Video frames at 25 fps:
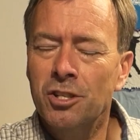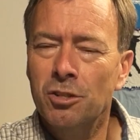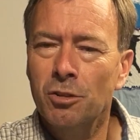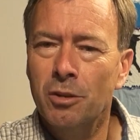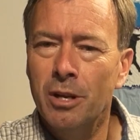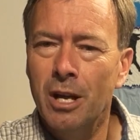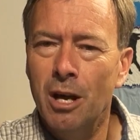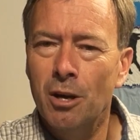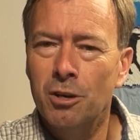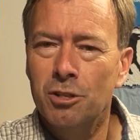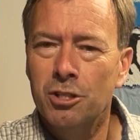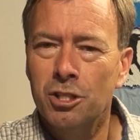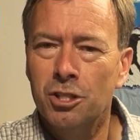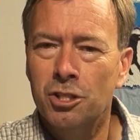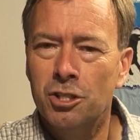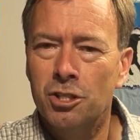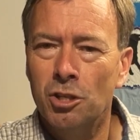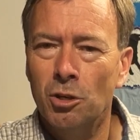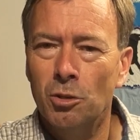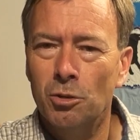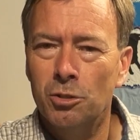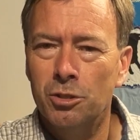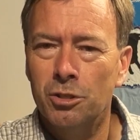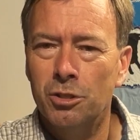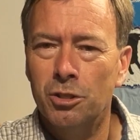so now she's
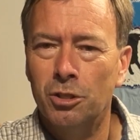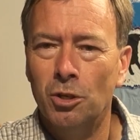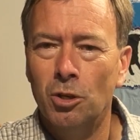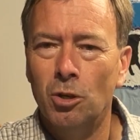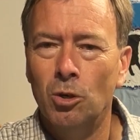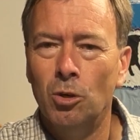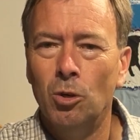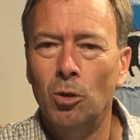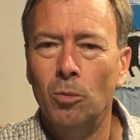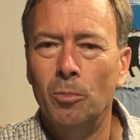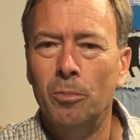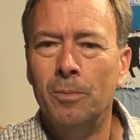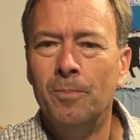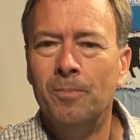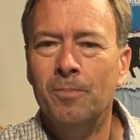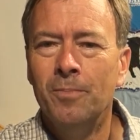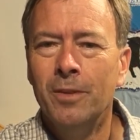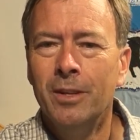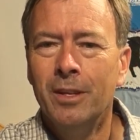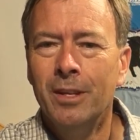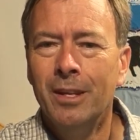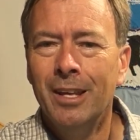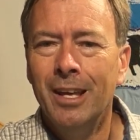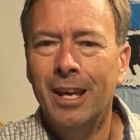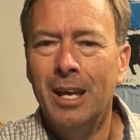chosen to go home
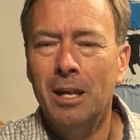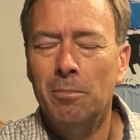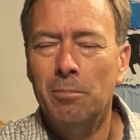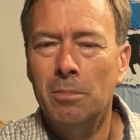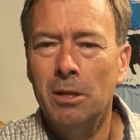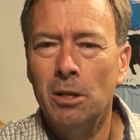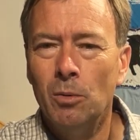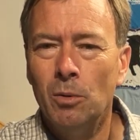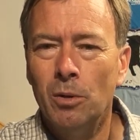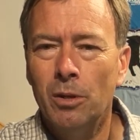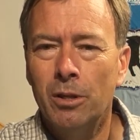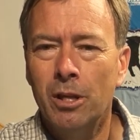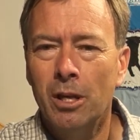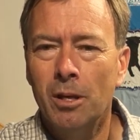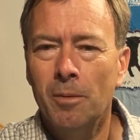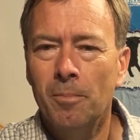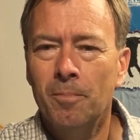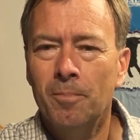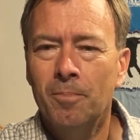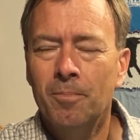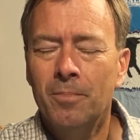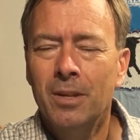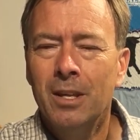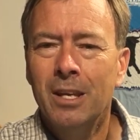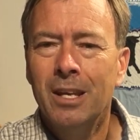and be with him.
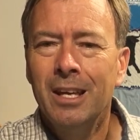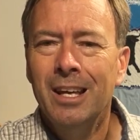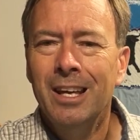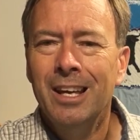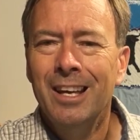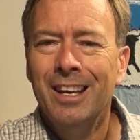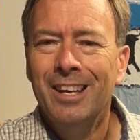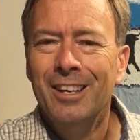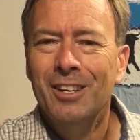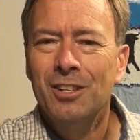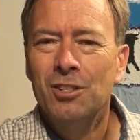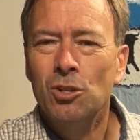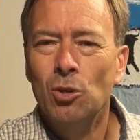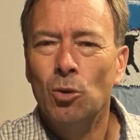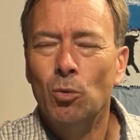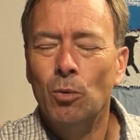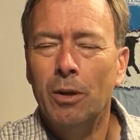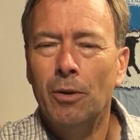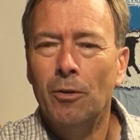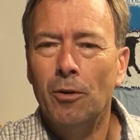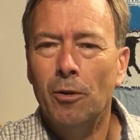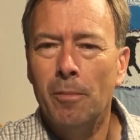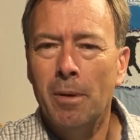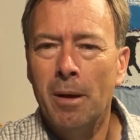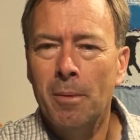So
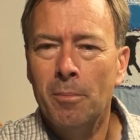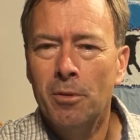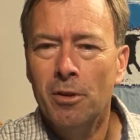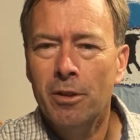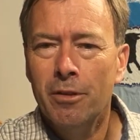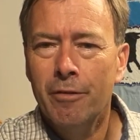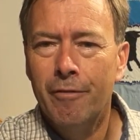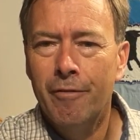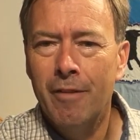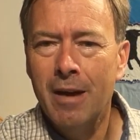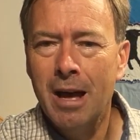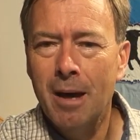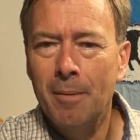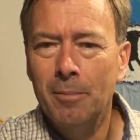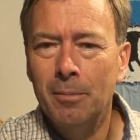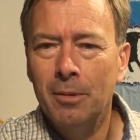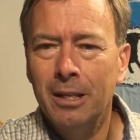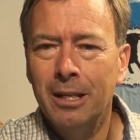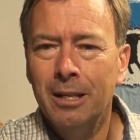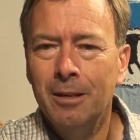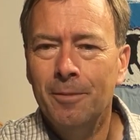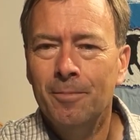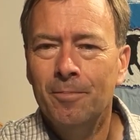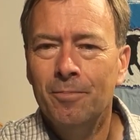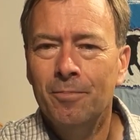we remember the
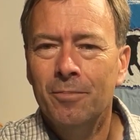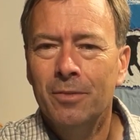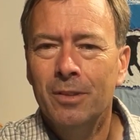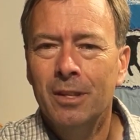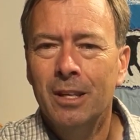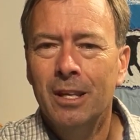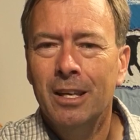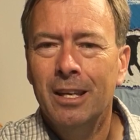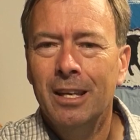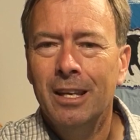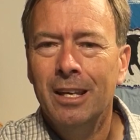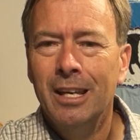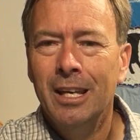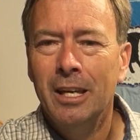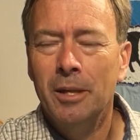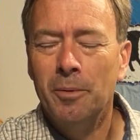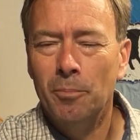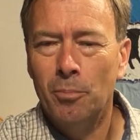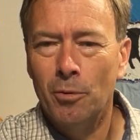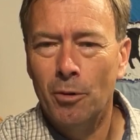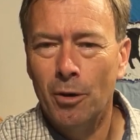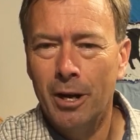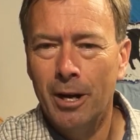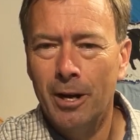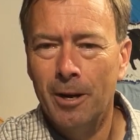family in
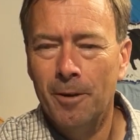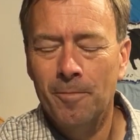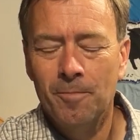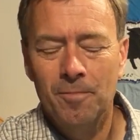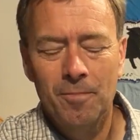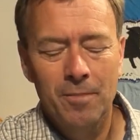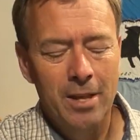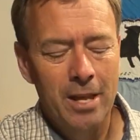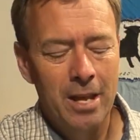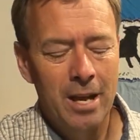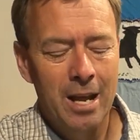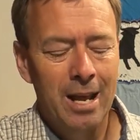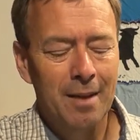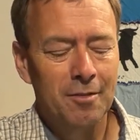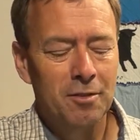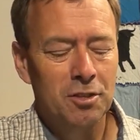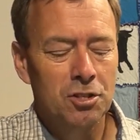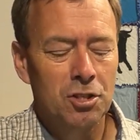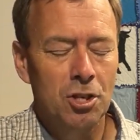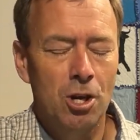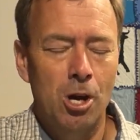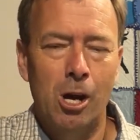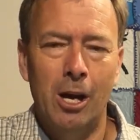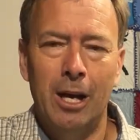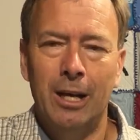prayer. And I have a
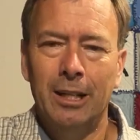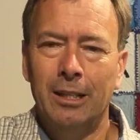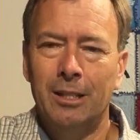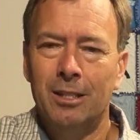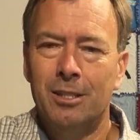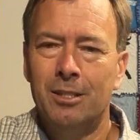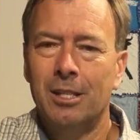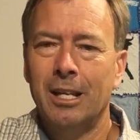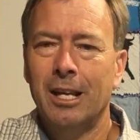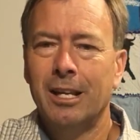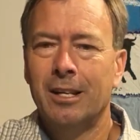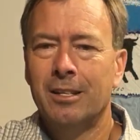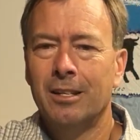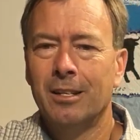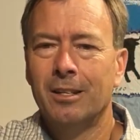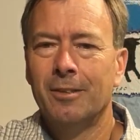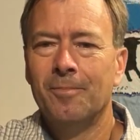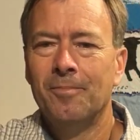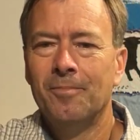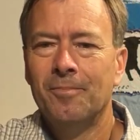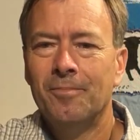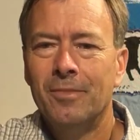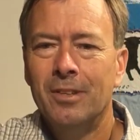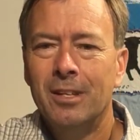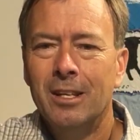song I'd just like to
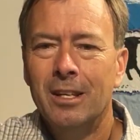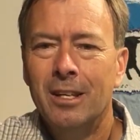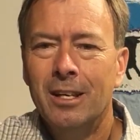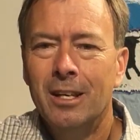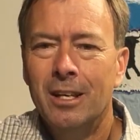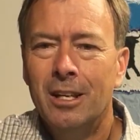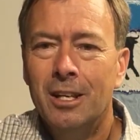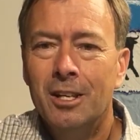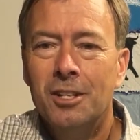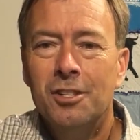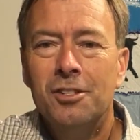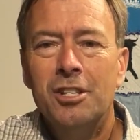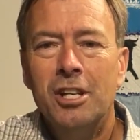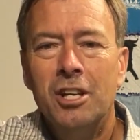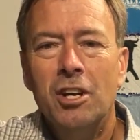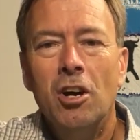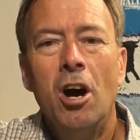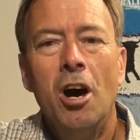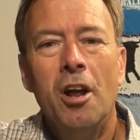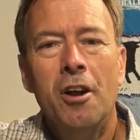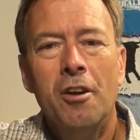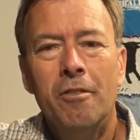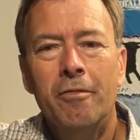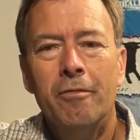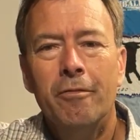sing
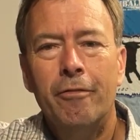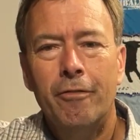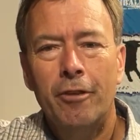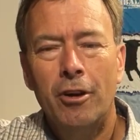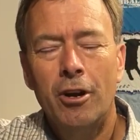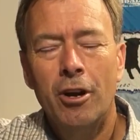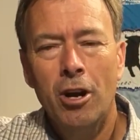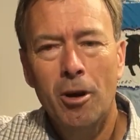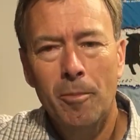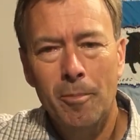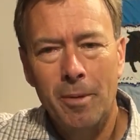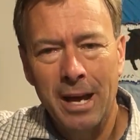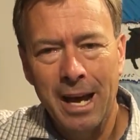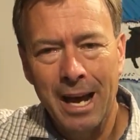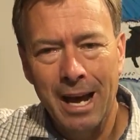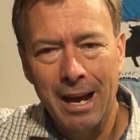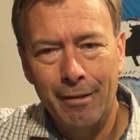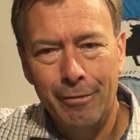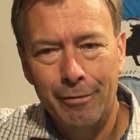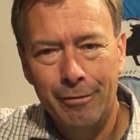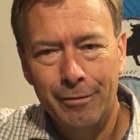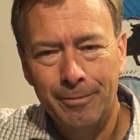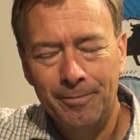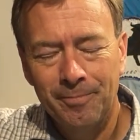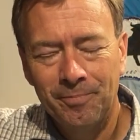on for her
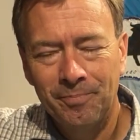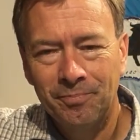behalf,